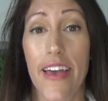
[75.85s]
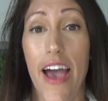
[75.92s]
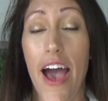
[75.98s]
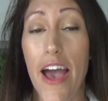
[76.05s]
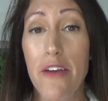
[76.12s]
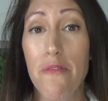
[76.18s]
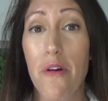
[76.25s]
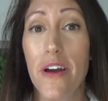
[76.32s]

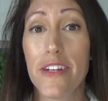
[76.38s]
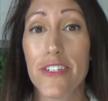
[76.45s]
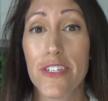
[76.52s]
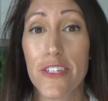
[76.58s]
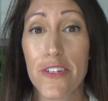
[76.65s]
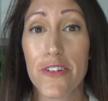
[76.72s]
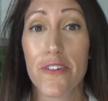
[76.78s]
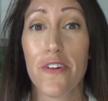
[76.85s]
I want
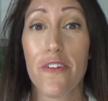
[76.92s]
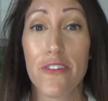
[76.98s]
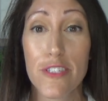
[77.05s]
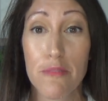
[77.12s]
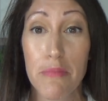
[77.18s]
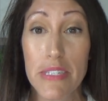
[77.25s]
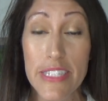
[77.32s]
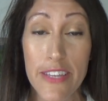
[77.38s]
to
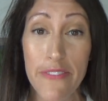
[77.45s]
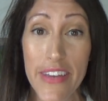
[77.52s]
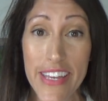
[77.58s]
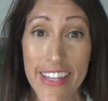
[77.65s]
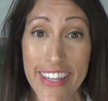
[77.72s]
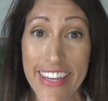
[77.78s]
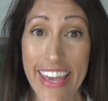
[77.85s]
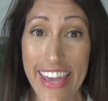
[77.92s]

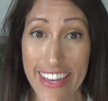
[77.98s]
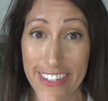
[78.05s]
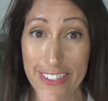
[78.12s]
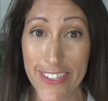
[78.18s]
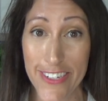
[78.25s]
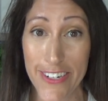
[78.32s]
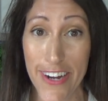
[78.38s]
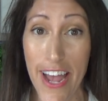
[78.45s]
specifically
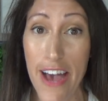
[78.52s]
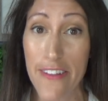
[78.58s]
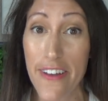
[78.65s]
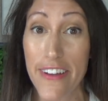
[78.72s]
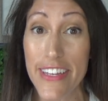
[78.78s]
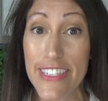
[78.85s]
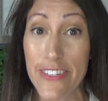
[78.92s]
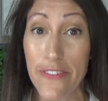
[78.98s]
answer how
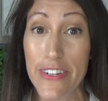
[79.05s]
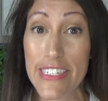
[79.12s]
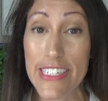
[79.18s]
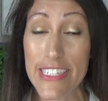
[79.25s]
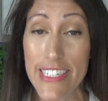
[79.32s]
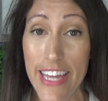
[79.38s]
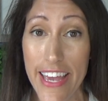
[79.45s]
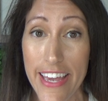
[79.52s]
long it's going
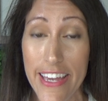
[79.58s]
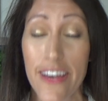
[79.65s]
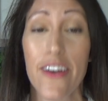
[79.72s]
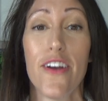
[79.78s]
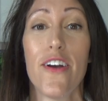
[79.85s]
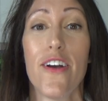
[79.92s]
to take